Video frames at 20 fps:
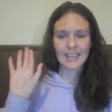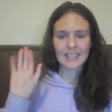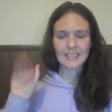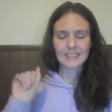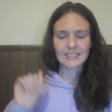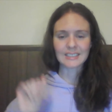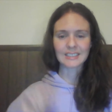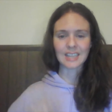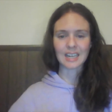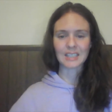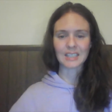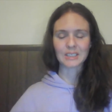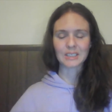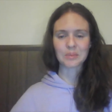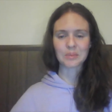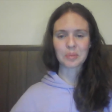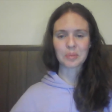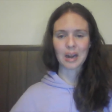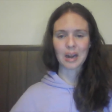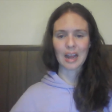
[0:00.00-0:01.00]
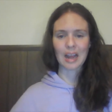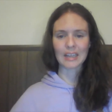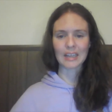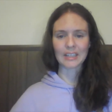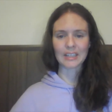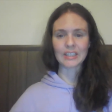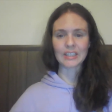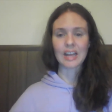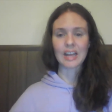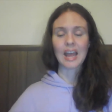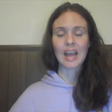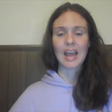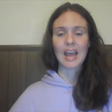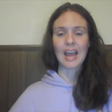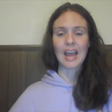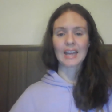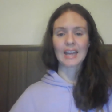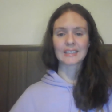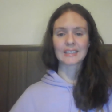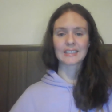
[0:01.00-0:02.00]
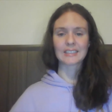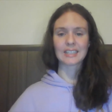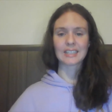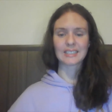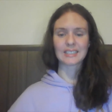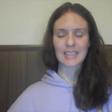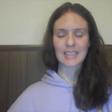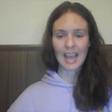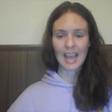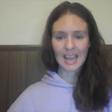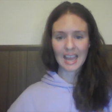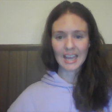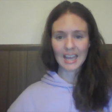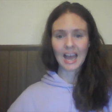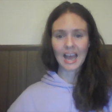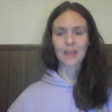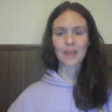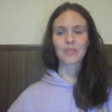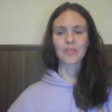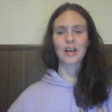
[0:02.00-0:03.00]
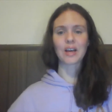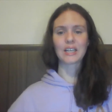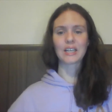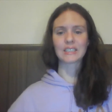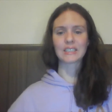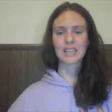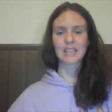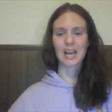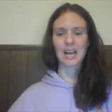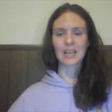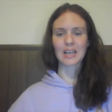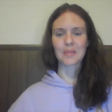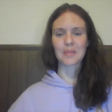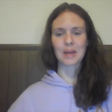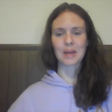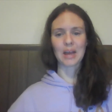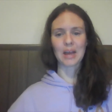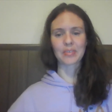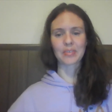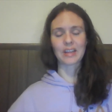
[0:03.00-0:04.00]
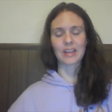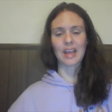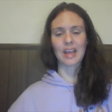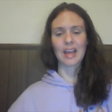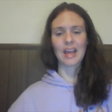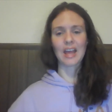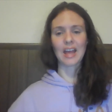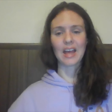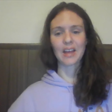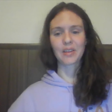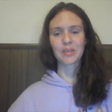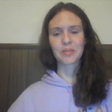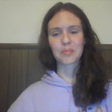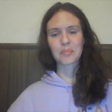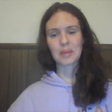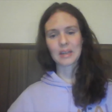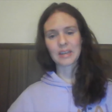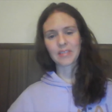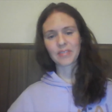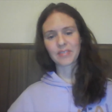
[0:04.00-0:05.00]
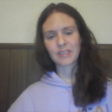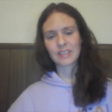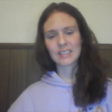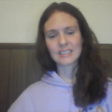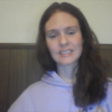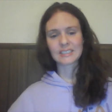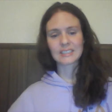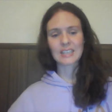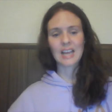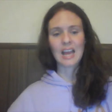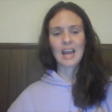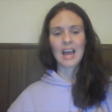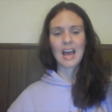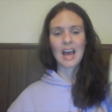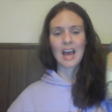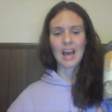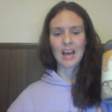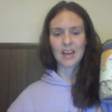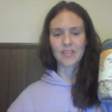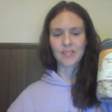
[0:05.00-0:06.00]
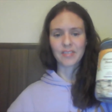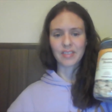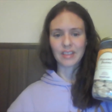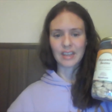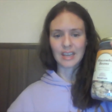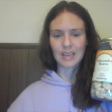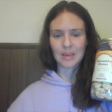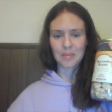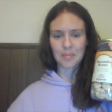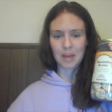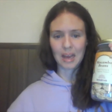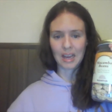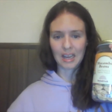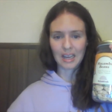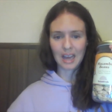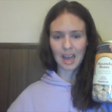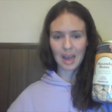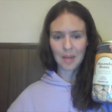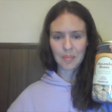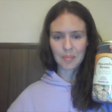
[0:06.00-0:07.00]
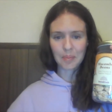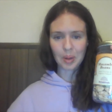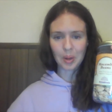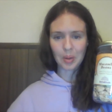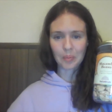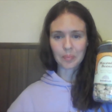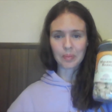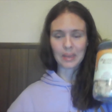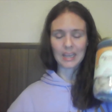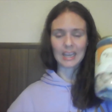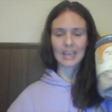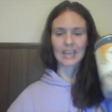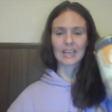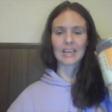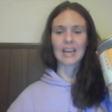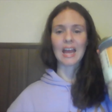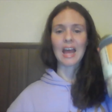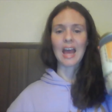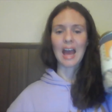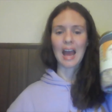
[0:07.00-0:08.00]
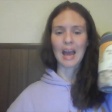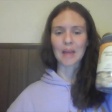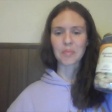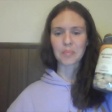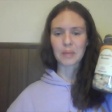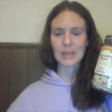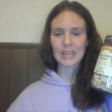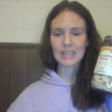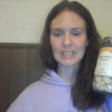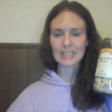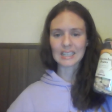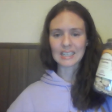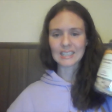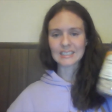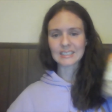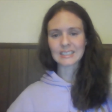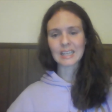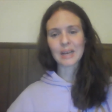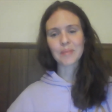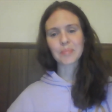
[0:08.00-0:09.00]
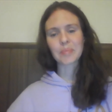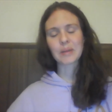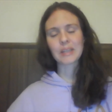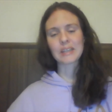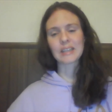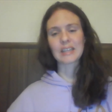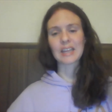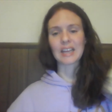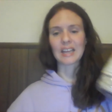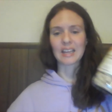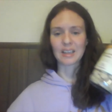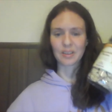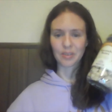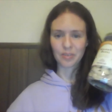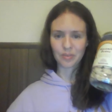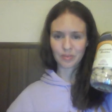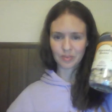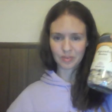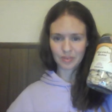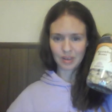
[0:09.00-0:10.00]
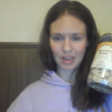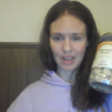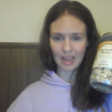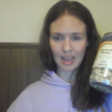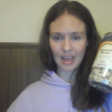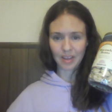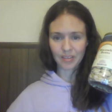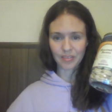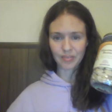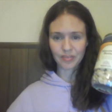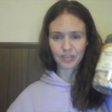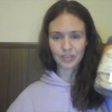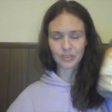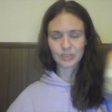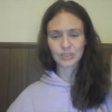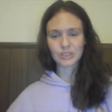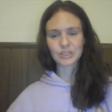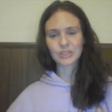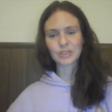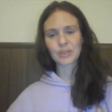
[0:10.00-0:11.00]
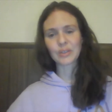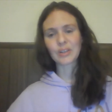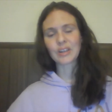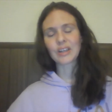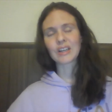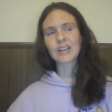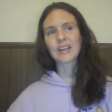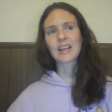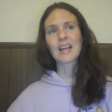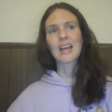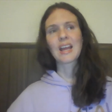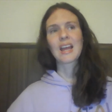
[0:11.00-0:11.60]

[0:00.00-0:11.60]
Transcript: it's Dr. Pryor, and today I want to talk about the health benefits of the Macambo bean. I picked these up at the health food store,